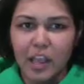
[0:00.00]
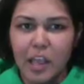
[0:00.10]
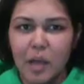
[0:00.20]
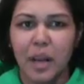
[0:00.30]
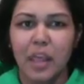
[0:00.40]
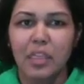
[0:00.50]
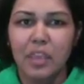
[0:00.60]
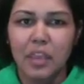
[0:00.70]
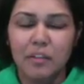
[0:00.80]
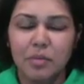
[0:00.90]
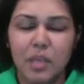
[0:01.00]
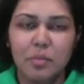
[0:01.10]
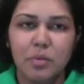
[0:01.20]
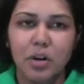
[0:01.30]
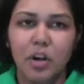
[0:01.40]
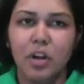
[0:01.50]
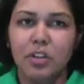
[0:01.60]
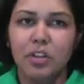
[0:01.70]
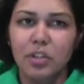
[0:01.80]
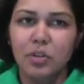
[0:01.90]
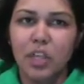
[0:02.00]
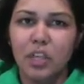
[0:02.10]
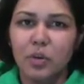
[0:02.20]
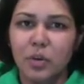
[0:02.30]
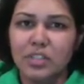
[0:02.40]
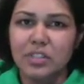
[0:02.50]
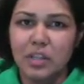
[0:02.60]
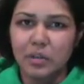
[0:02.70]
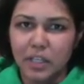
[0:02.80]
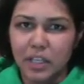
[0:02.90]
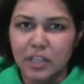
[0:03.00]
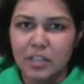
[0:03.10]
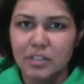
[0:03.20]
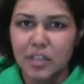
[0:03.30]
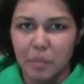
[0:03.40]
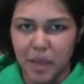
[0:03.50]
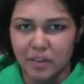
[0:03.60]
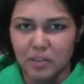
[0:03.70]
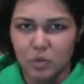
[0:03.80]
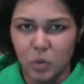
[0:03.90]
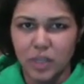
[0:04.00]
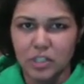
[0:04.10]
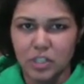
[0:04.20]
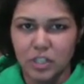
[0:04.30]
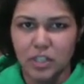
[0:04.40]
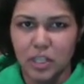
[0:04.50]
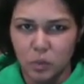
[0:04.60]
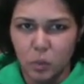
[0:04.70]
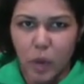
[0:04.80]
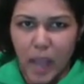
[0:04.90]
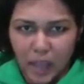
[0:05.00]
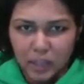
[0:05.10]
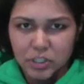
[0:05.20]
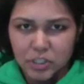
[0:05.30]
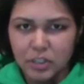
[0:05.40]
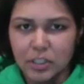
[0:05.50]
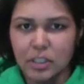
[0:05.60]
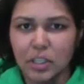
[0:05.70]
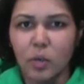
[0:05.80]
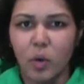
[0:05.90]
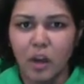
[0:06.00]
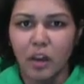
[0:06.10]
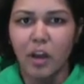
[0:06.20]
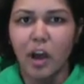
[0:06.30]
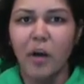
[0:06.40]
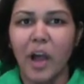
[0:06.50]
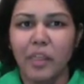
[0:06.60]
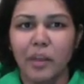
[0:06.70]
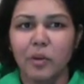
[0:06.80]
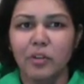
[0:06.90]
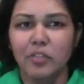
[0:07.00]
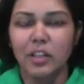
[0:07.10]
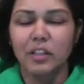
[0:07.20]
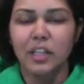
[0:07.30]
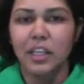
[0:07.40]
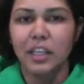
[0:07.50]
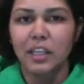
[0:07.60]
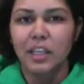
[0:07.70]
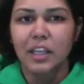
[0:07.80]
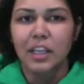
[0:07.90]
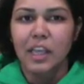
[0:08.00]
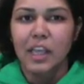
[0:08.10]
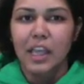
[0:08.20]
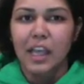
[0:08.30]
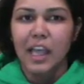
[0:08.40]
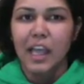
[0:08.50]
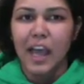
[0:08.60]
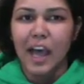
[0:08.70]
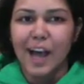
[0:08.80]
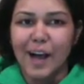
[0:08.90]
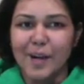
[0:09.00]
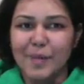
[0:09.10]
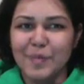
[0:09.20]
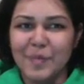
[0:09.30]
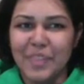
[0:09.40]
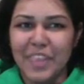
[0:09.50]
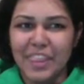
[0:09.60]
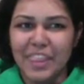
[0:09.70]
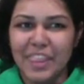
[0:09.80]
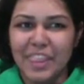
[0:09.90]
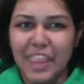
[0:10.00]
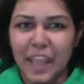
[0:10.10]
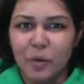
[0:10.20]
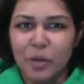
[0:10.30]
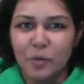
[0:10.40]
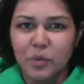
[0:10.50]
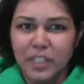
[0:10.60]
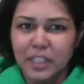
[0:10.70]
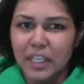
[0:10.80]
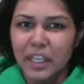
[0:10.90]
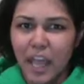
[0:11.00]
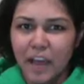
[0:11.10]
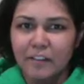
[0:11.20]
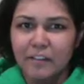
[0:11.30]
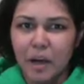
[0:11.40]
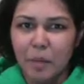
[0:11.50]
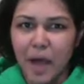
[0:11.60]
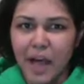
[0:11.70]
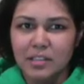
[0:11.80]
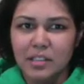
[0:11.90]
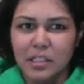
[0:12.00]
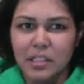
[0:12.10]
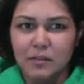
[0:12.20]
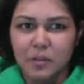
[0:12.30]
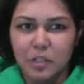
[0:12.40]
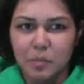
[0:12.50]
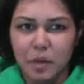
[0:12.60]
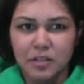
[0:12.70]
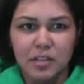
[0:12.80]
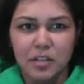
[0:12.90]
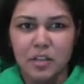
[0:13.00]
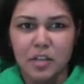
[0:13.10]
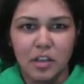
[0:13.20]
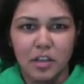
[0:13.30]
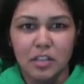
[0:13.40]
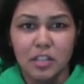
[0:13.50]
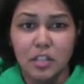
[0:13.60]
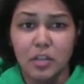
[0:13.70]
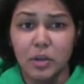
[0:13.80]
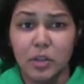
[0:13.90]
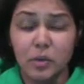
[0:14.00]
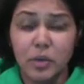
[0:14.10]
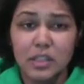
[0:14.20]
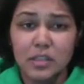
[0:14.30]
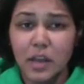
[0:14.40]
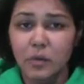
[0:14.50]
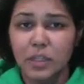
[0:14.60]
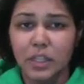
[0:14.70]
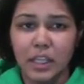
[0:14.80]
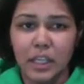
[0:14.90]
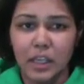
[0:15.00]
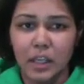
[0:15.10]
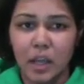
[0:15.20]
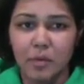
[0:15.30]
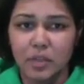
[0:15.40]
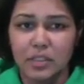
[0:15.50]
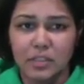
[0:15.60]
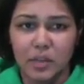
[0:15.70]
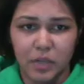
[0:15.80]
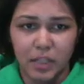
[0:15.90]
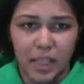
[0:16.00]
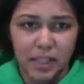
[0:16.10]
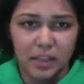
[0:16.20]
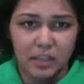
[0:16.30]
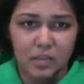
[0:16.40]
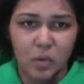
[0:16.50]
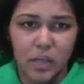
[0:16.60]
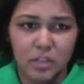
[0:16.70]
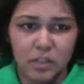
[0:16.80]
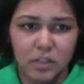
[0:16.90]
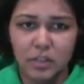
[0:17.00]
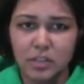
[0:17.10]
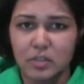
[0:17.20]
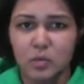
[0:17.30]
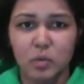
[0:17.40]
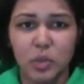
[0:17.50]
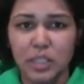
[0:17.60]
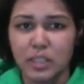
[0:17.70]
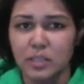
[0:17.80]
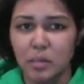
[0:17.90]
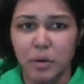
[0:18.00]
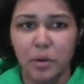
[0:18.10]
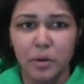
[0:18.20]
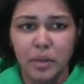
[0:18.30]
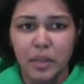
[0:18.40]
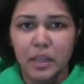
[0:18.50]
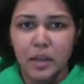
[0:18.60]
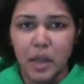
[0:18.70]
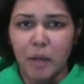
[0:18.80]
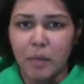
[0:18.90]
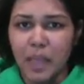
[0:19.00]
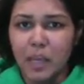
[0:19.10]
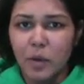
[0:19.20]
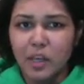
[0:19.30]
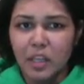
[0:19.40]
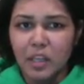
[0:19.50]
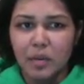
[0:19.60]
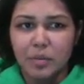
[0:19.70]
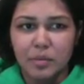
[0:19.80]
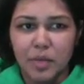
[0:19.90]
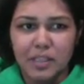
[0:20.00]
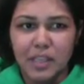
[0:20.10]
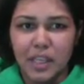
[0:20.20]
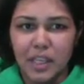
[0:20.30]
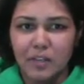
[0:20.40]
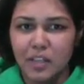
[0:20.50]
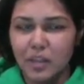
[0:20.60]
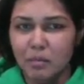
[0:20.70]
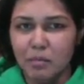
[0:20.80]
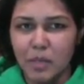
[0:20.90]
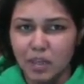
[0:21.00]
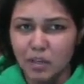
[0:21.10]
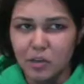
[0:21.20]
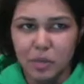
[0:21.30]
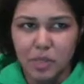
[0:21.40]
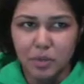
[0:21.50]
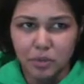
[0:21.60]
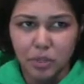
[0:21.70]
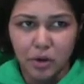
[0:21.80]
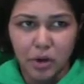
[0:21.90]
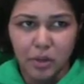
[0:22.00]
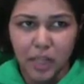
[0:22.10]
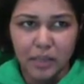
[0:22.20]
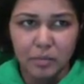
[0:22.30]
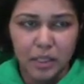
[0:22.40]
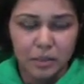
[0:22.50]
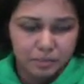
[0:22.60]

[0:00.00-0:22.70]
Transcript: But I think if people knew that you were serious about this question, that you actually did want to know how they were feeling, um, then they would really have a positive response to, to you. And the reason I really, a couple reasons I really like this question. First, it's really simple. Um, anyone can implement it, even a meeting new people dodo like me.